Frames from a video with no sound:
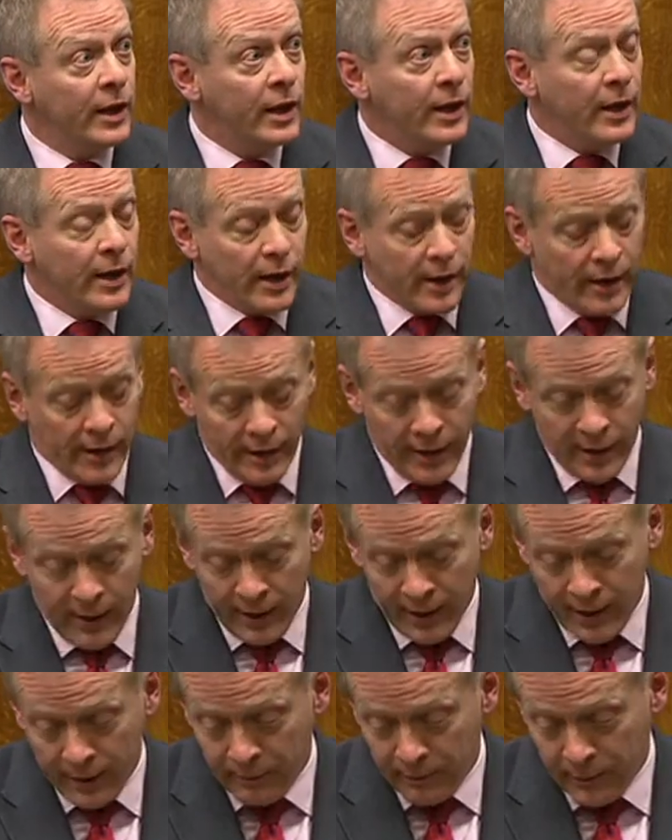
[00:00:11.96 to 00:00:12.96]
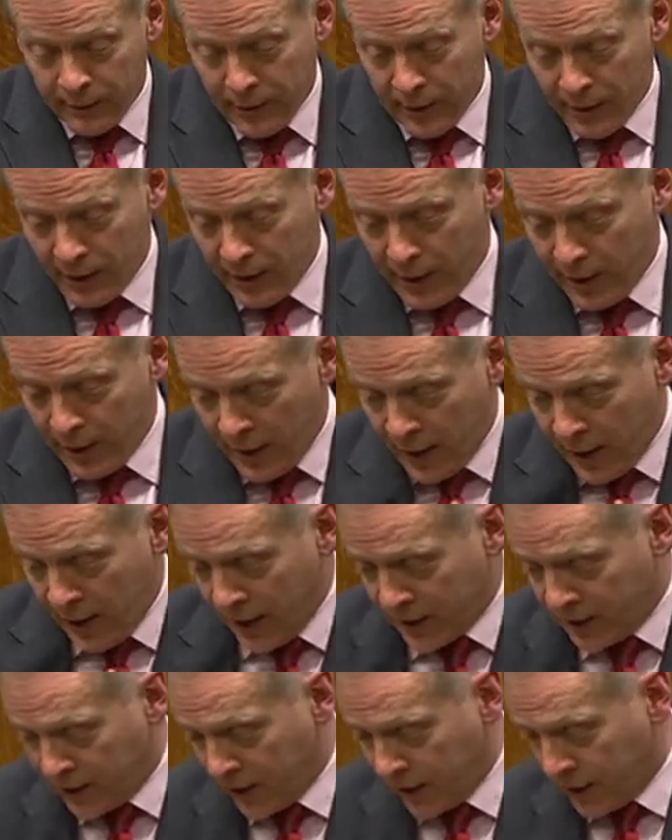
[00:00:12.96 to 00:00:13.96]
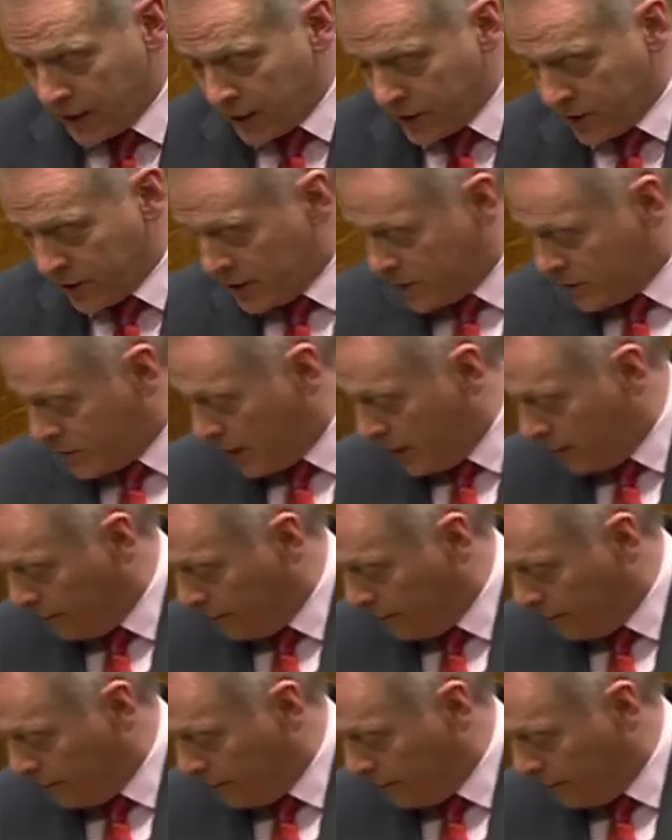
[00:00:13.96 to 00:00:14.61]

Yeah, yeah. Um, I, I think that,